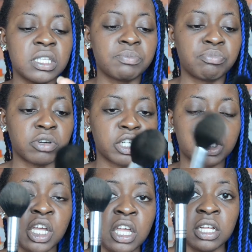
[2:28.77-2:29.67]
this brush
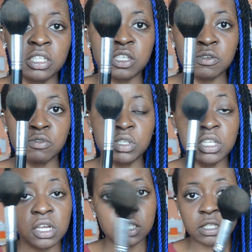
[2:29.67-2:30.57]
to
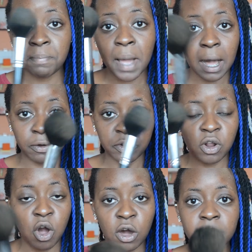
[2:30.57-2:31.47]
dust
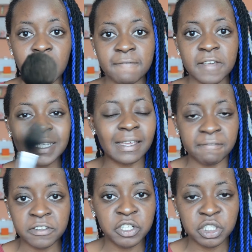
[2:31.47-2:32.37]
powder on my face, like
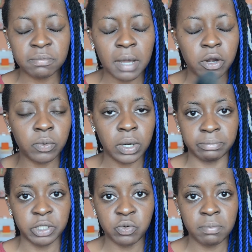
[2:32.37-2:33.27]
finishing powder when I'm
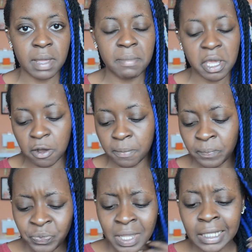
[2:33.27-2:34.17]
done with my makeup.
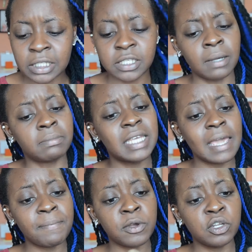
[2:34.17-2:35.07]
It's
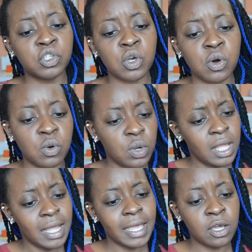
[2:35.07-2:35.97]
tapered, so
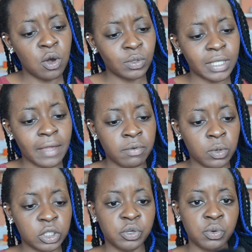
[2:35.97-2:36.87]
it goes
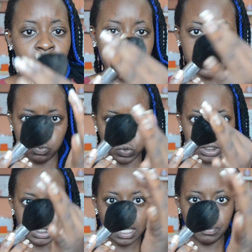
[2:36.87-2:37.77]
everywhere. So with the
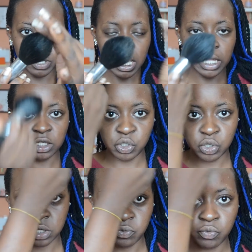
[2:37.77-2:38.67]
tapered edge, you
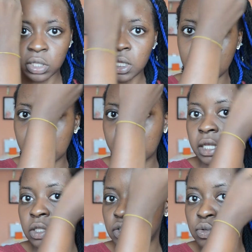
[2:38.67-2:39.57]
can really get
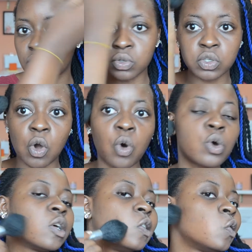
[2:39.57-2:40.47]
into those
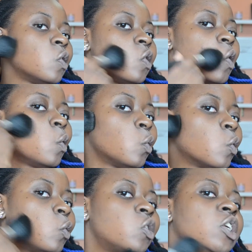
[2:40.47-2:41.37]
corners, you can get into
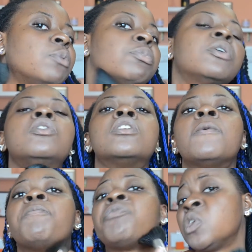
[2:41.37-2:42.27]
those cheekbones,
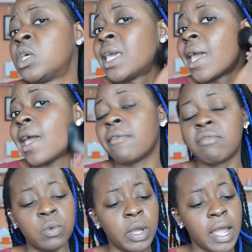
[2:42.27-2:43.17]
you can get
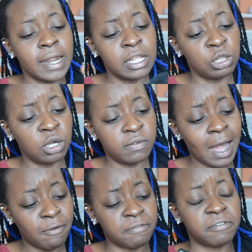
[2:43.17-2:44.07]
everywhere, and I love
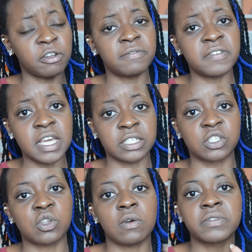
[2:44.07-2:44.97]
how fluffy and
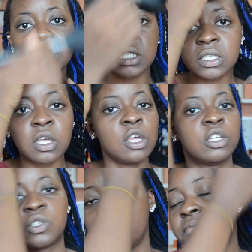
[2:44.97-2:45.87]
soft it is.
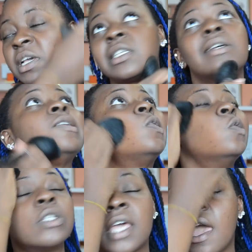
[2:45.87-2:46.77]
So it basically goes